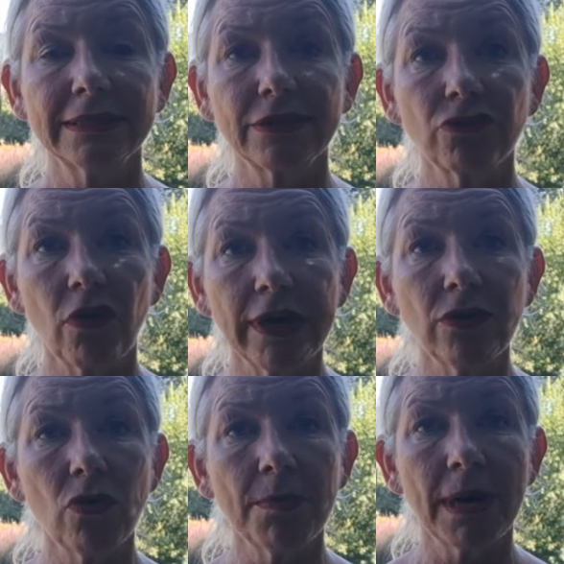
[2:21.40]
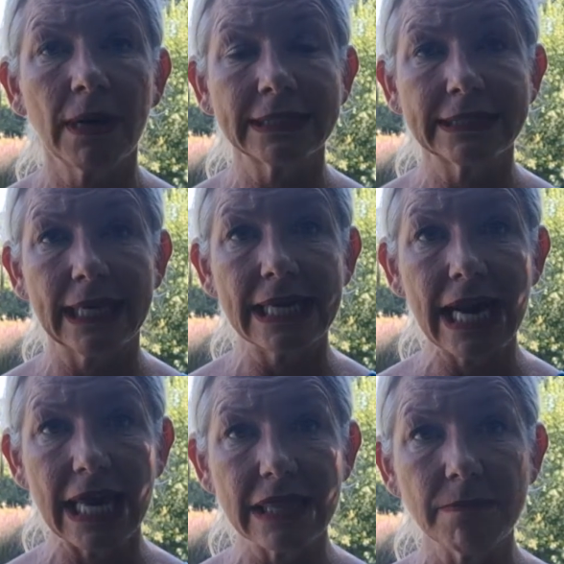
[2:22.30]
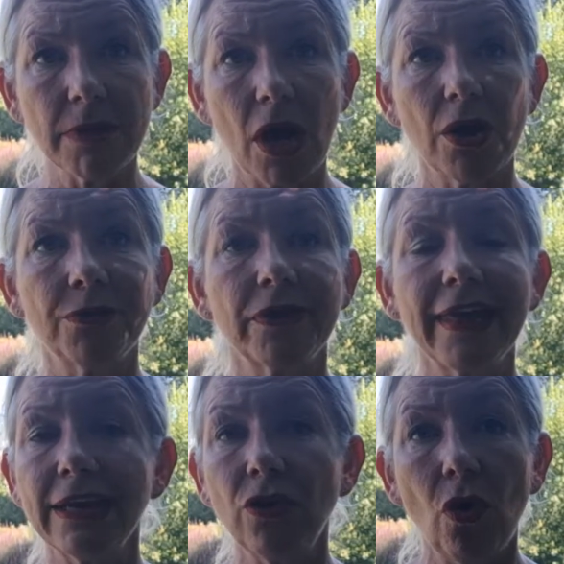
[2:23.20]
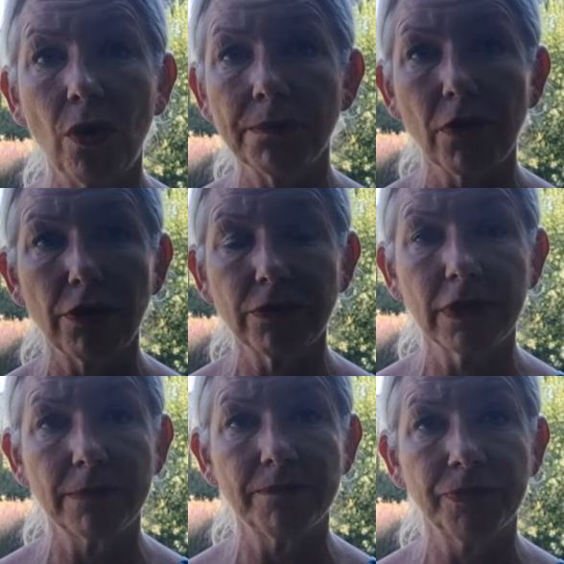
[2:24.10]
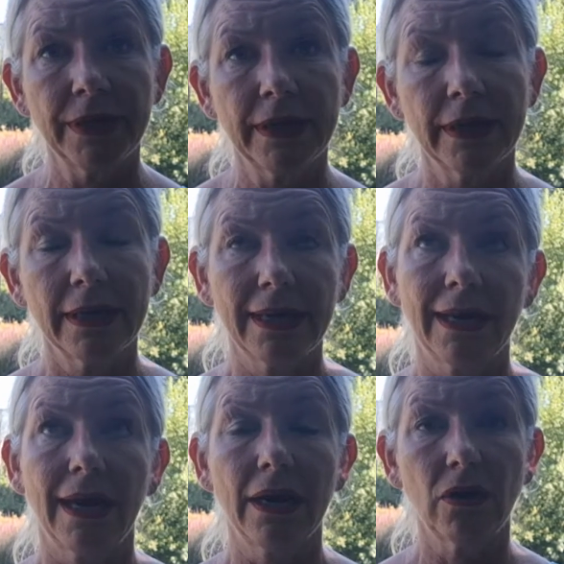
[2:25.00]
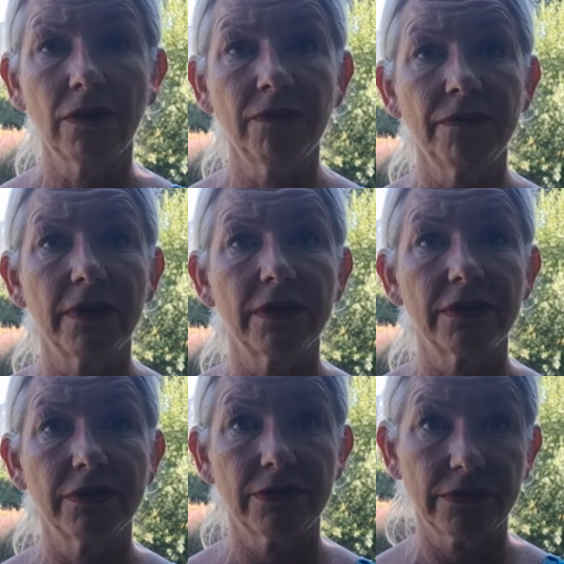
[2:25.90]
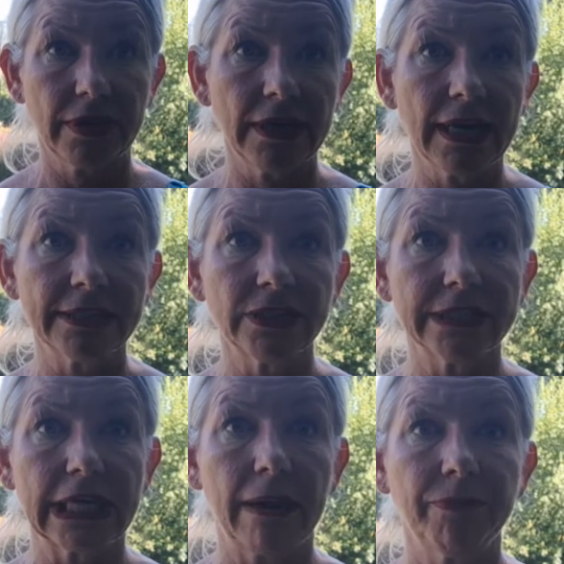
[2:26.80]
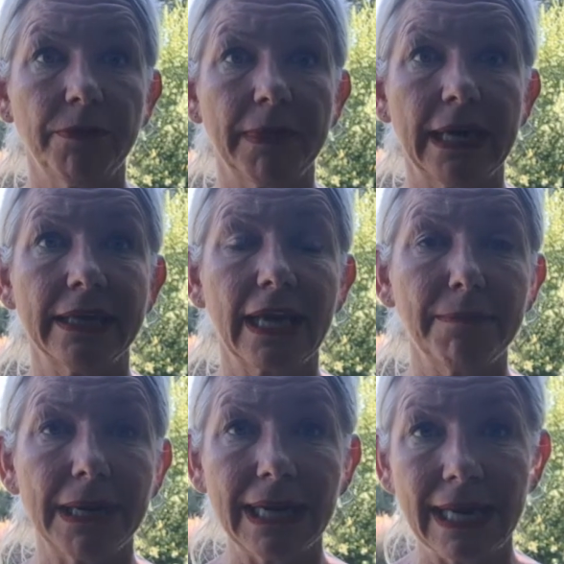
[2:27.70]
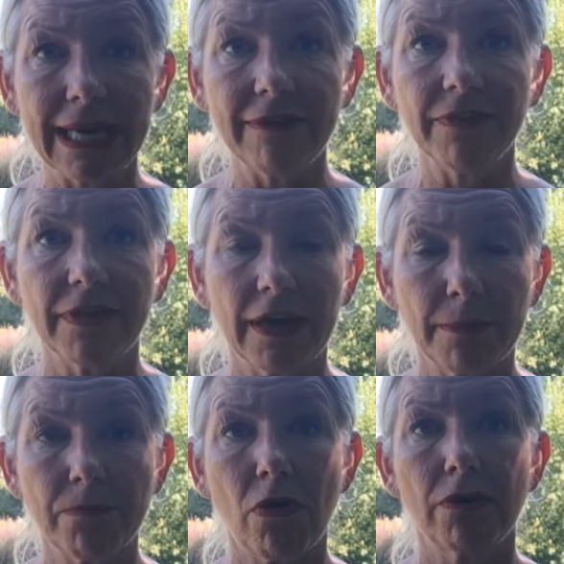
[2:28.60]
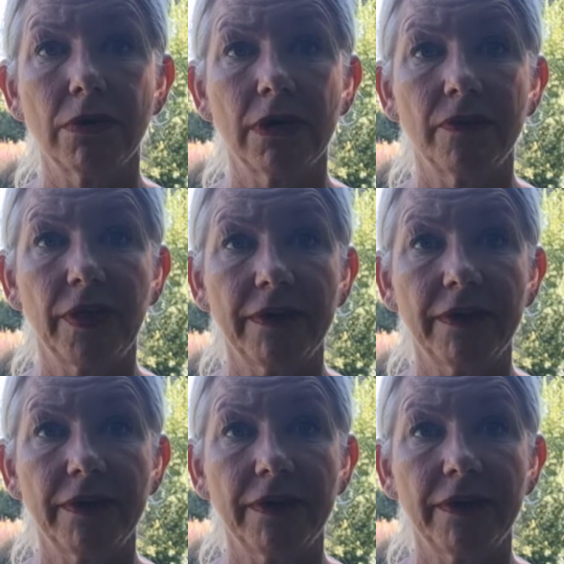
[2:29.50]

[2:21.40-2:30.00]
so try and normalize it and let them know that they're not broken a lot of teenagers that come to me, they believe they are broken,